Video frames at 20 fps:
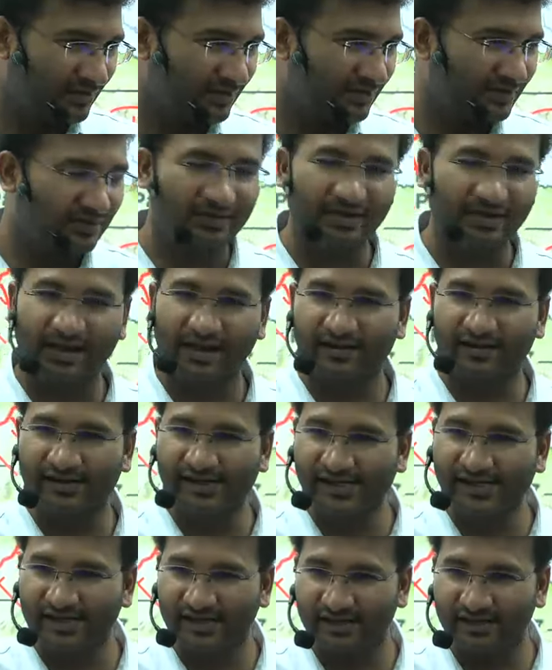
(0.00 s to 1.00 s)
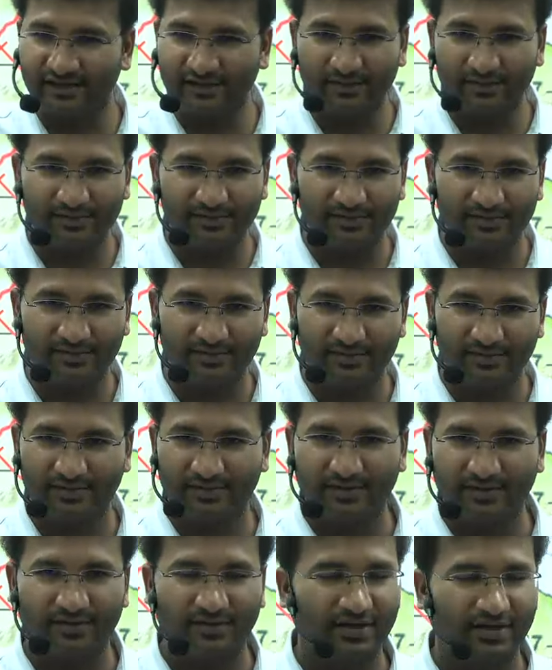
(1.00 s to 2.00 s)
they can detain you,
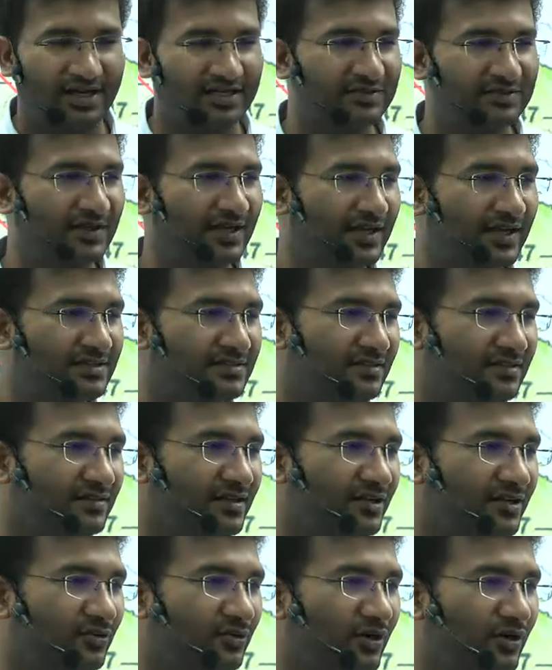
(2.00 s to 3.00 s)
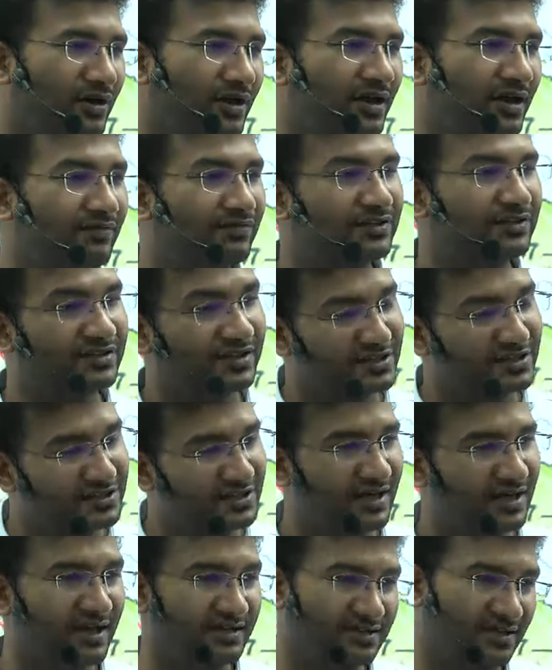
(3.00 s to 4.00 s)
as well as they do not have such
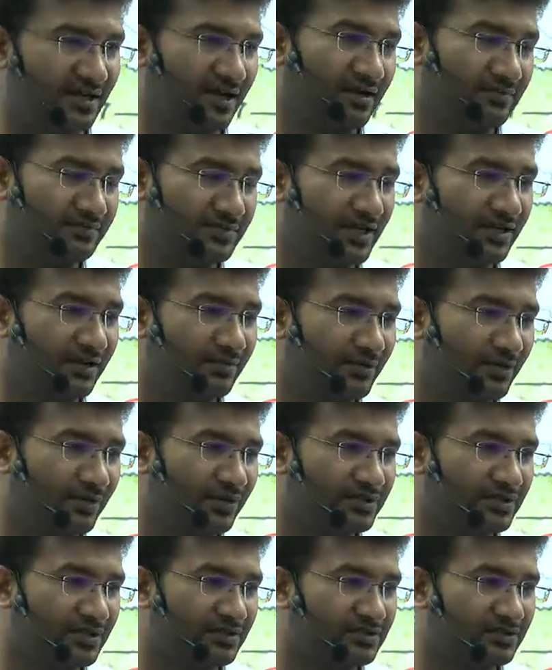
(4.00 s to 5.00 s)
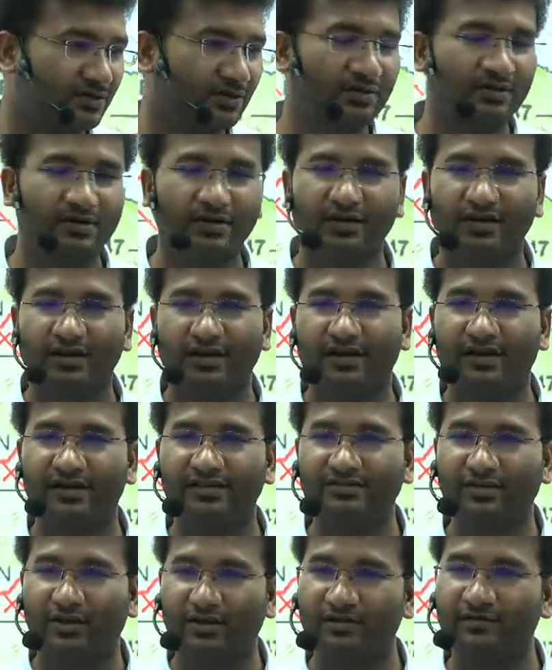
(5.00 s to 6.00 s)
large arms and ammunition. So it
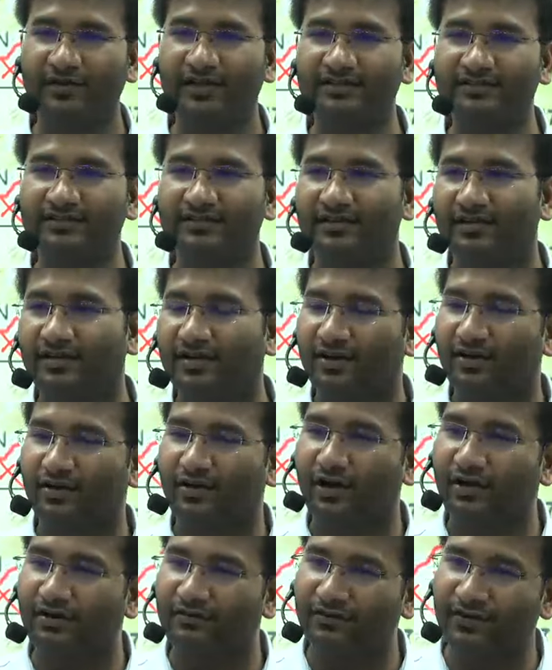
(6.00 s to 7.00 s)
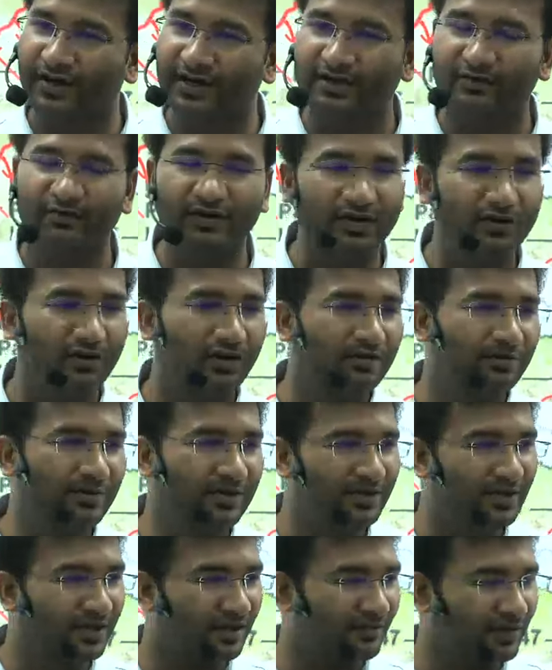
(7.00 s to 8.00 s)
is always, conflict will not be
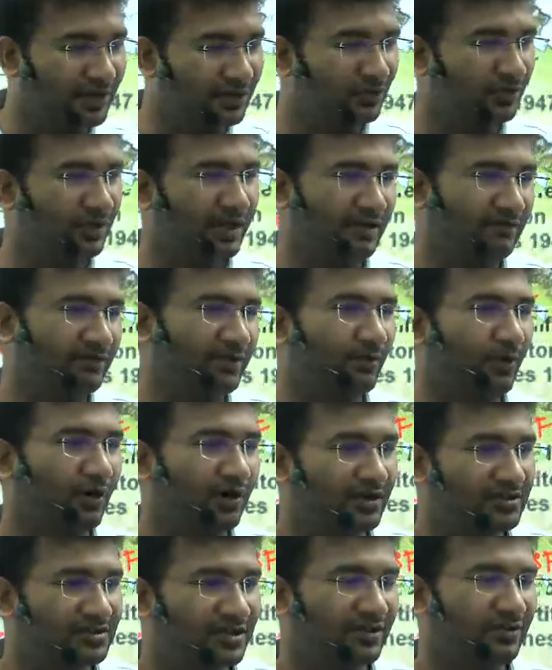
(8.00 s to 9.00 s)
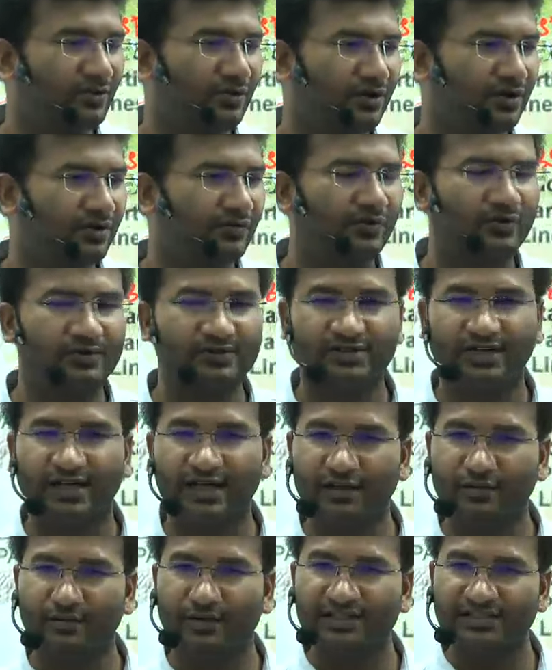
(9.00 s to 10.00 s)
there when you have the border security force.
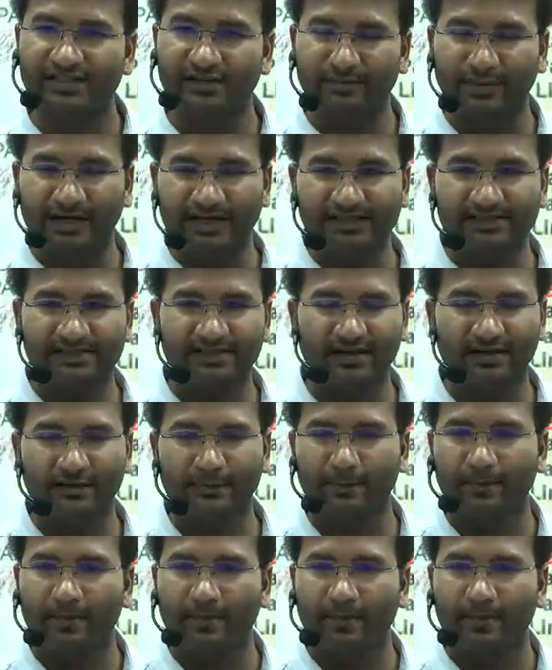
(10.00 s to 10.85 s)
Likewise in Pakistan